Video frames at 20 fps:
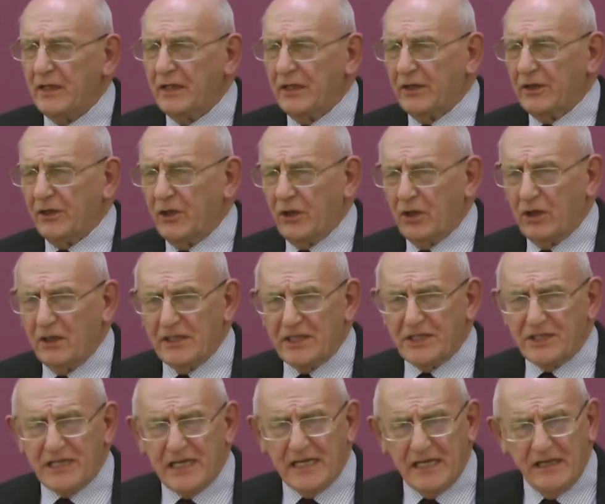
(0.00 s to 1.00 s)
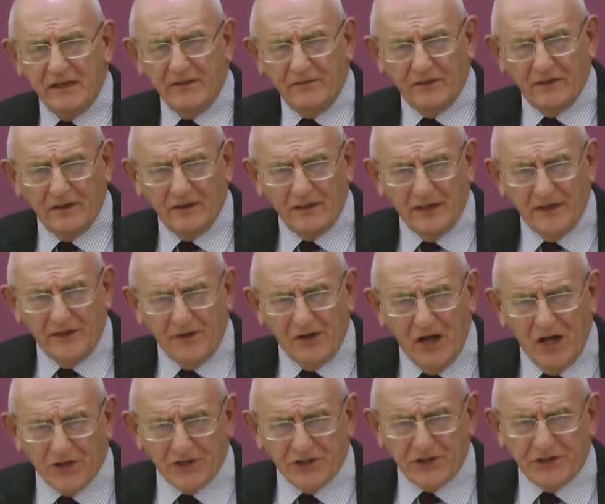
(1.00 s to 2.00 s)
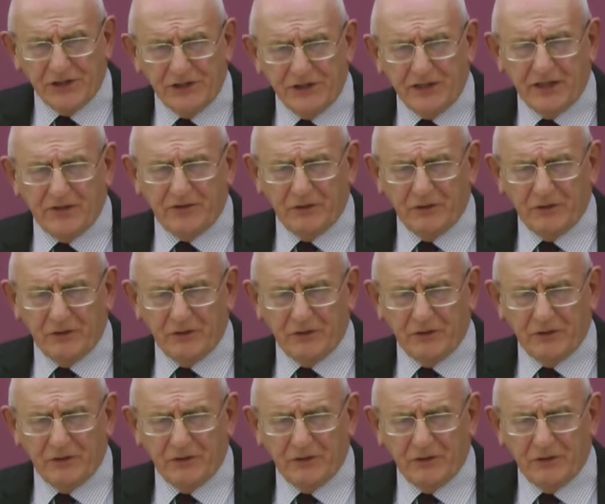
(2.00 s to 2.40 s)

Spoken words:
and all this evil and nonsense that